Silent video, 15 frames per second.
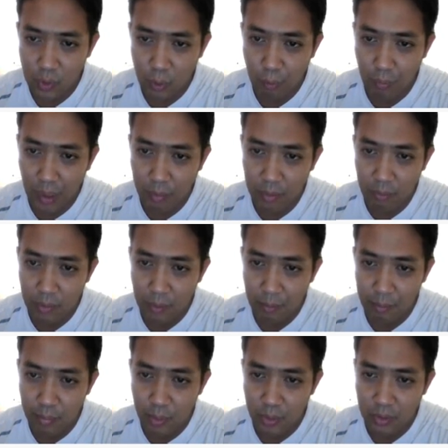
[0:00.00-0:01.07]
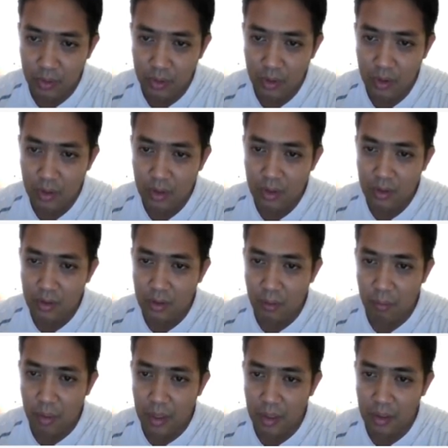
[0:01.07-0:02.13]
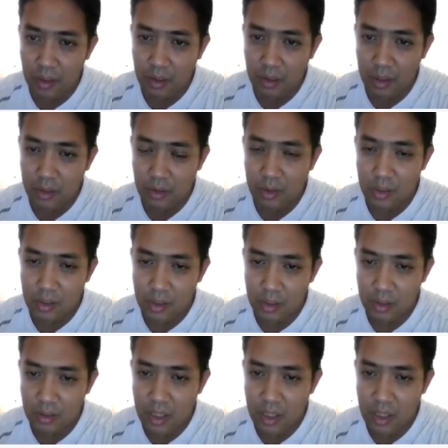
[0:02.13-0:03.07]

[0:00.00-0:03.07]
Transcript: could probably put the bearing right here, and